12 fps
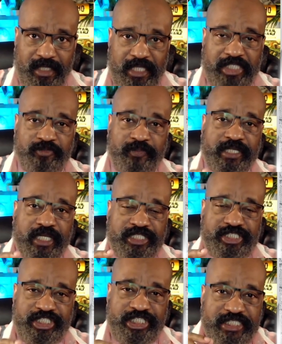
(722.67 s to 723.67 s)
is because
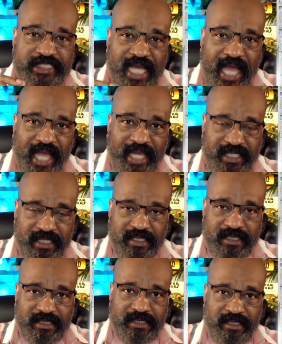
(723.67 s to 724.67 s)
she is
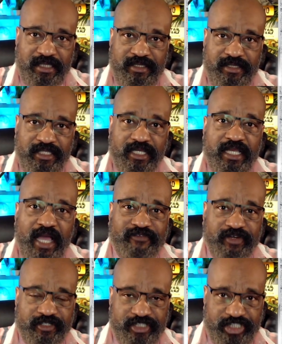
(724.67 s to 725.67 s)
eyeing the
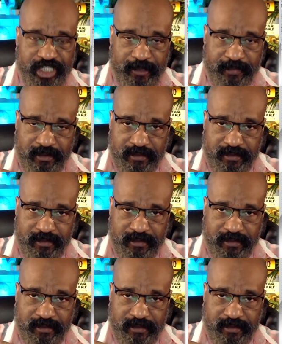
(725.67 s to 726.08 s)
governorship.